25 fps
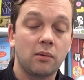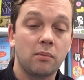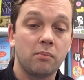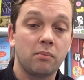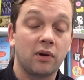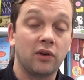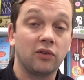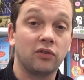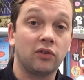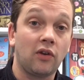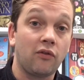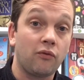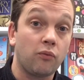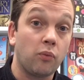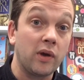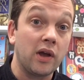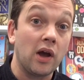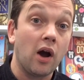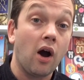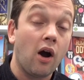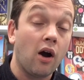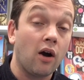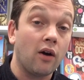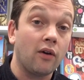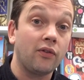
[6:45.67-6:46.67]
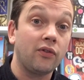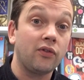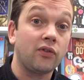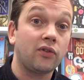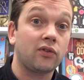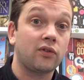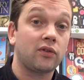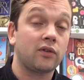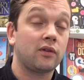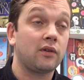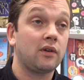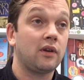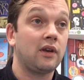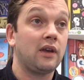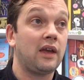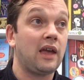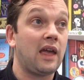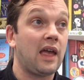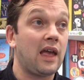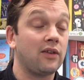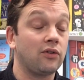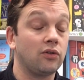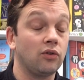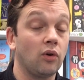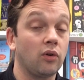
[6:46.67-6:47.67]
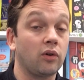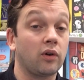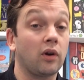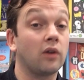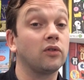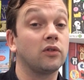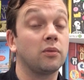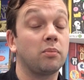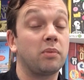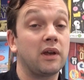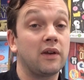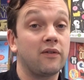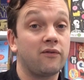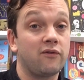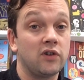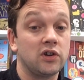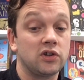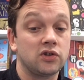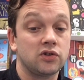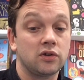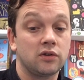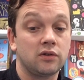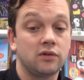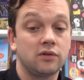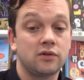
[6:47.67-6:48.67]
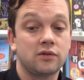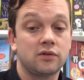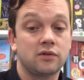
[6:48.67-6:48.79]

Because if we aren't, it's not going to be efficient.